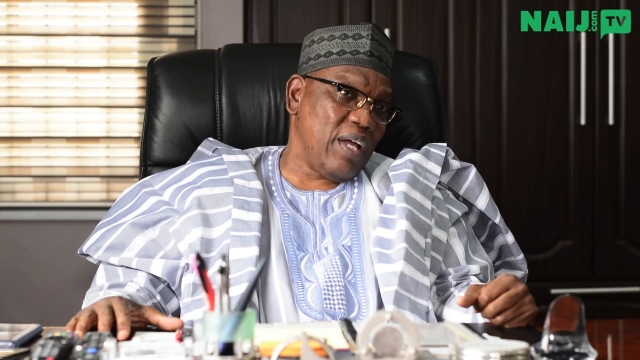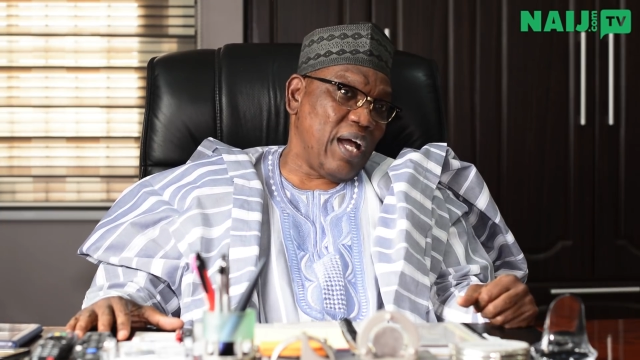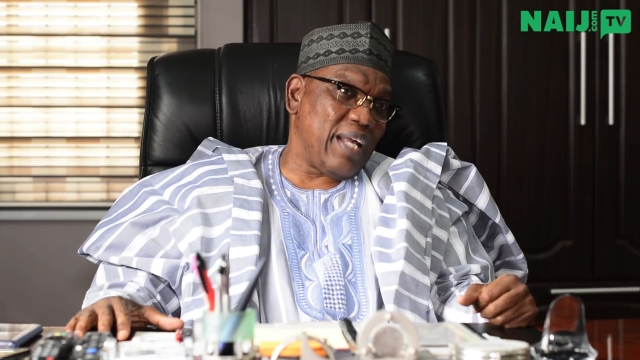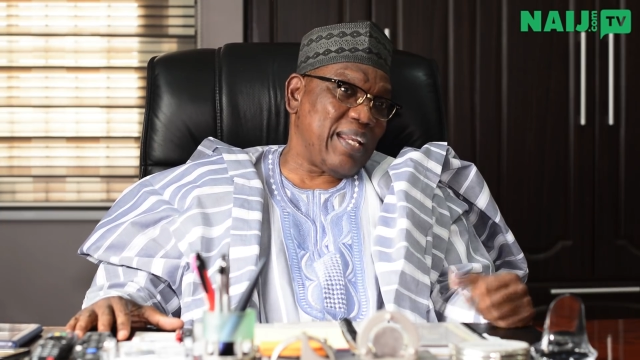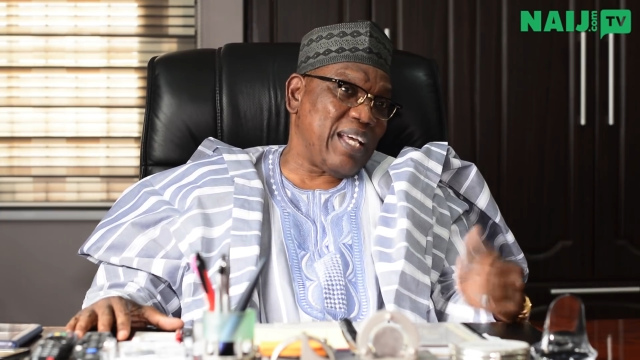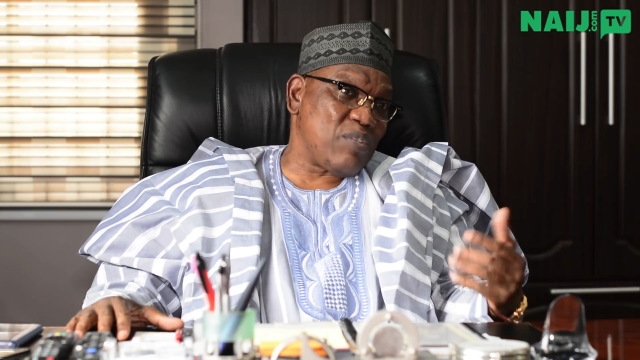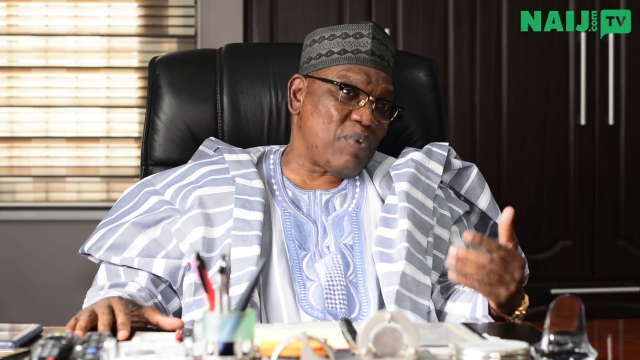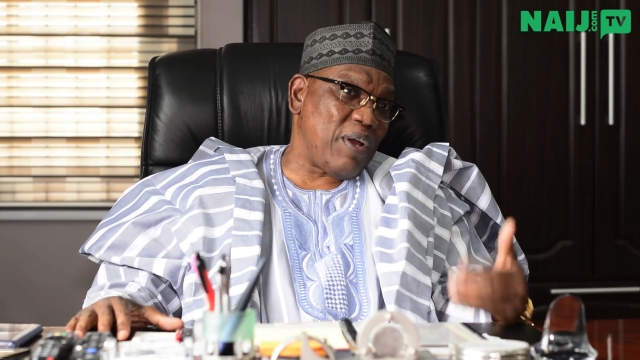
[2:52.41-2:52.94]

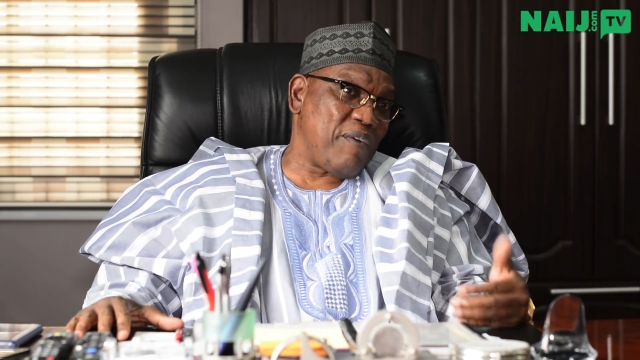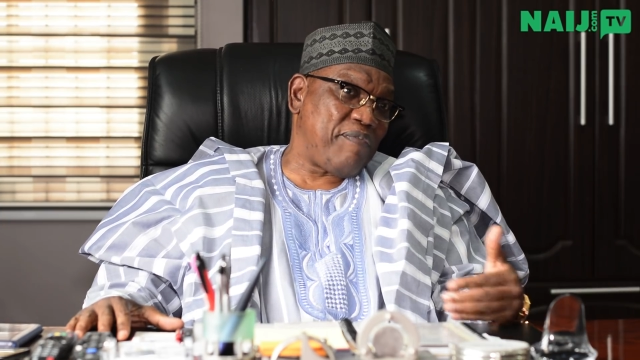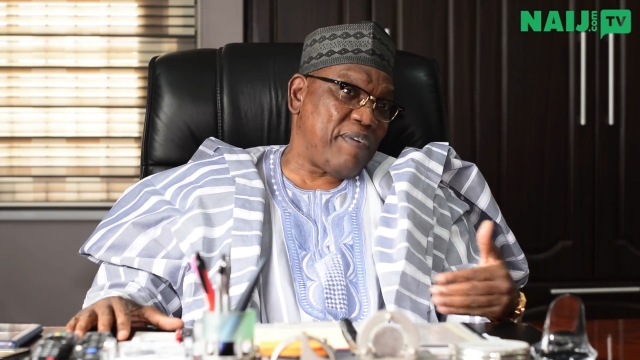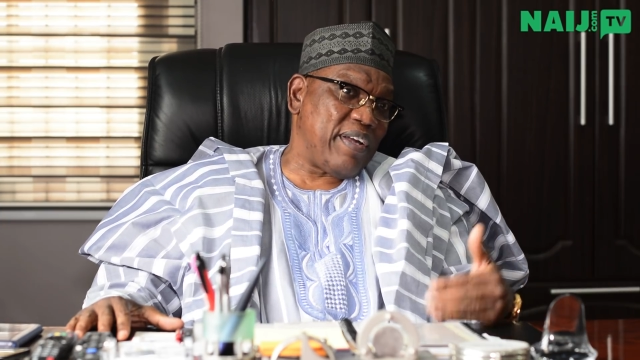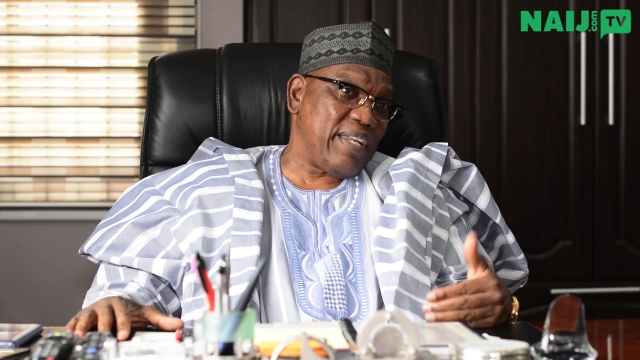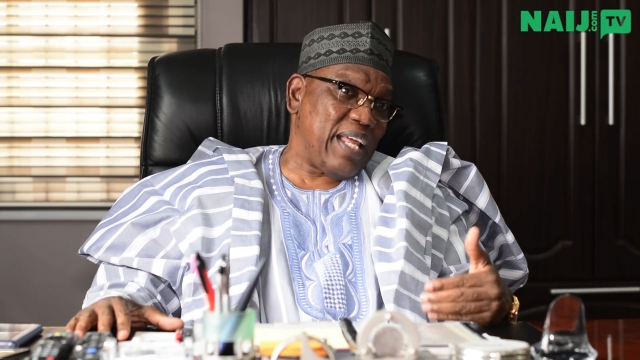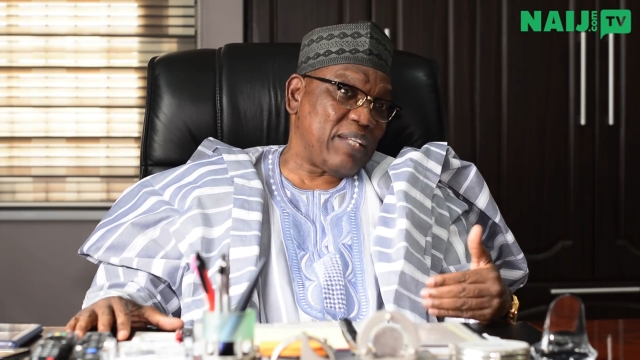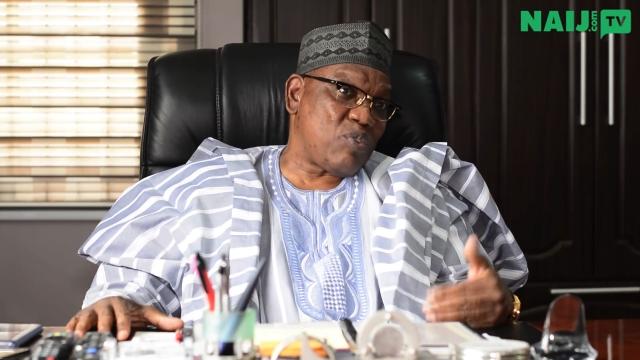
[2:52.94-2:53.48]
And that's why we
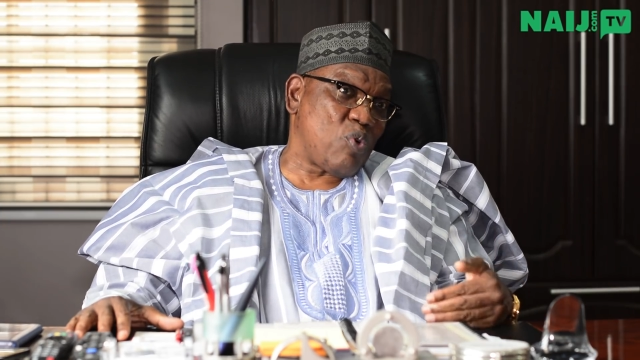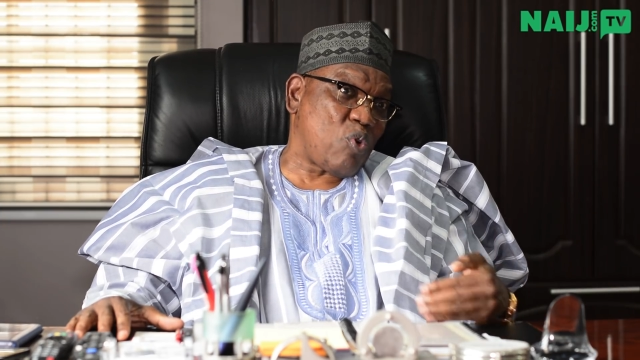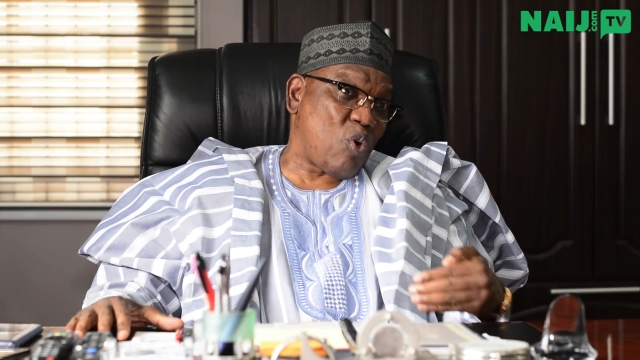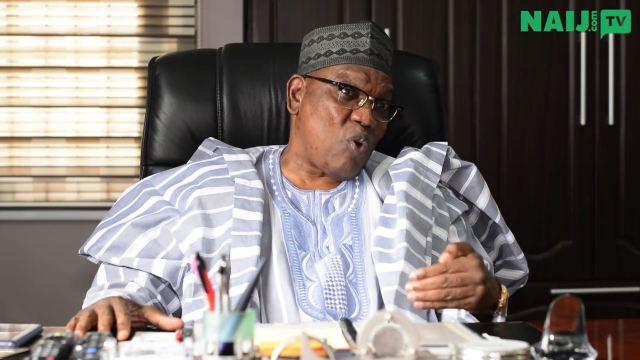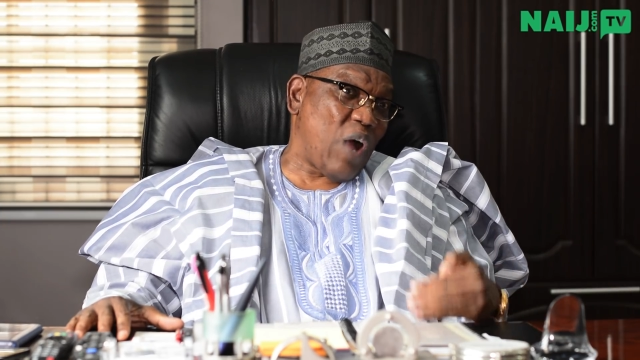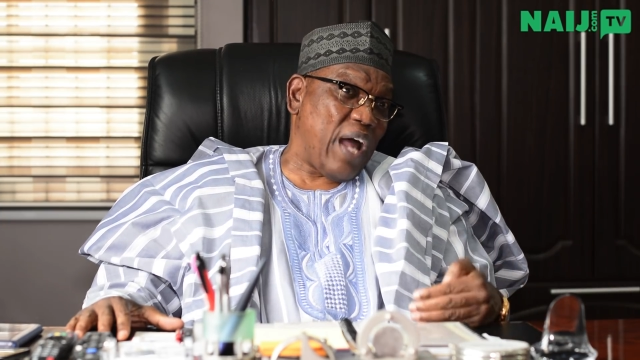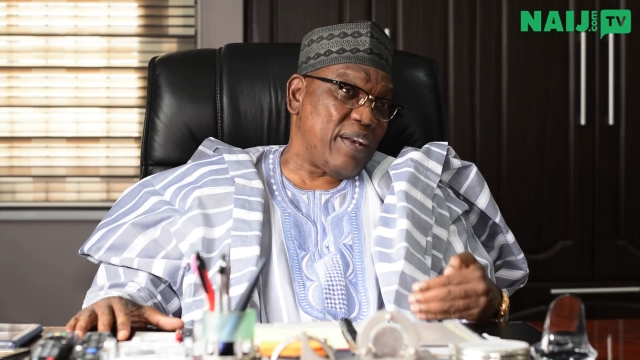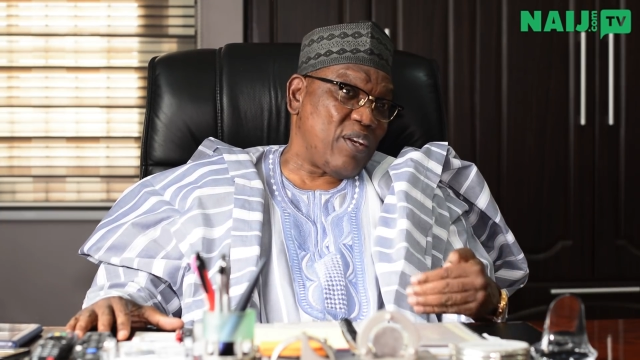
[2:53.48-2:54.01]
found that to
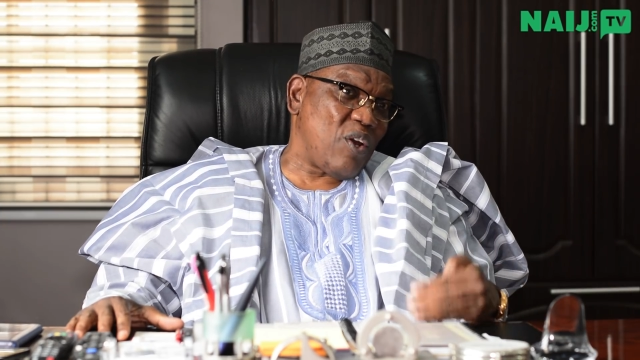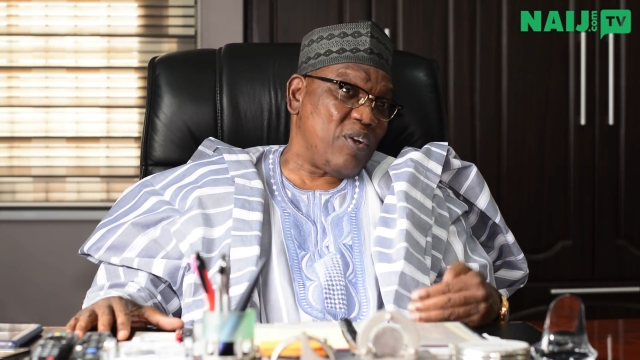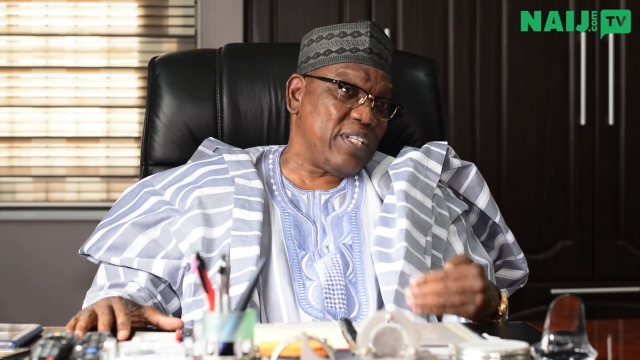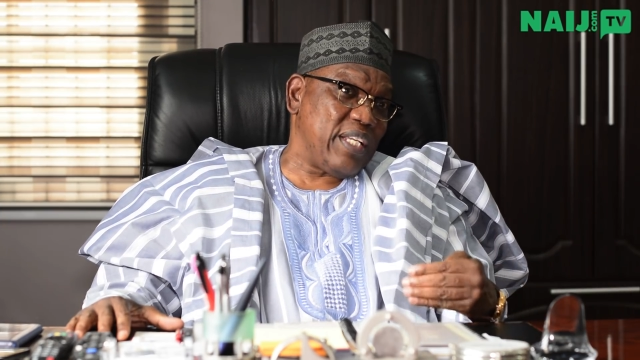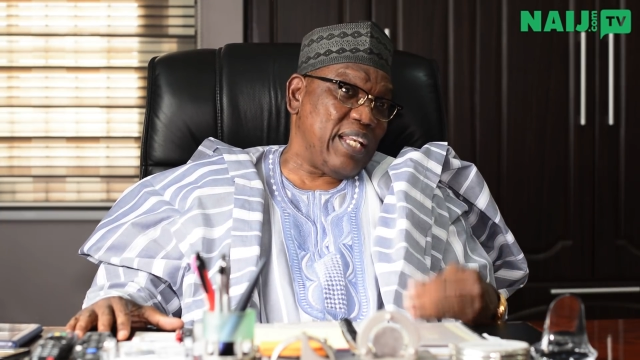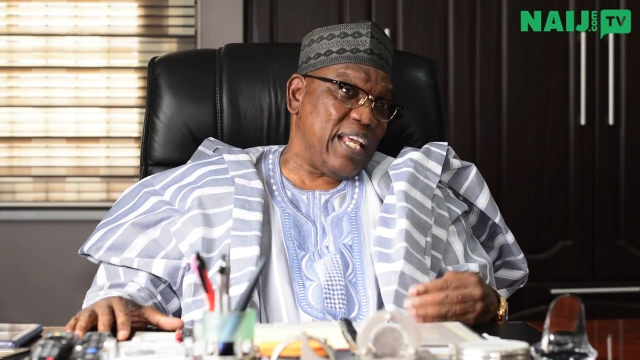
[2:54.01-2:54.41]
annul the